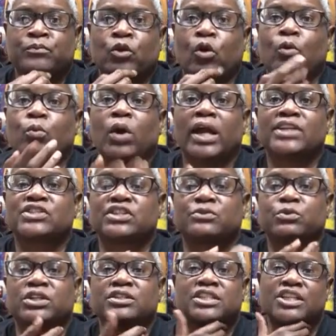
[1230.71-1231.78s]
or watch it
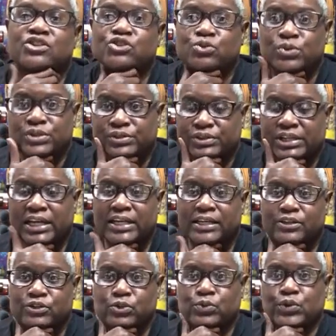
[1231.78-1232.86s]
whether they do it or not
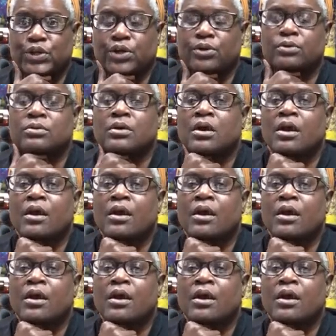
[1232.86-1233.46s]
I don't know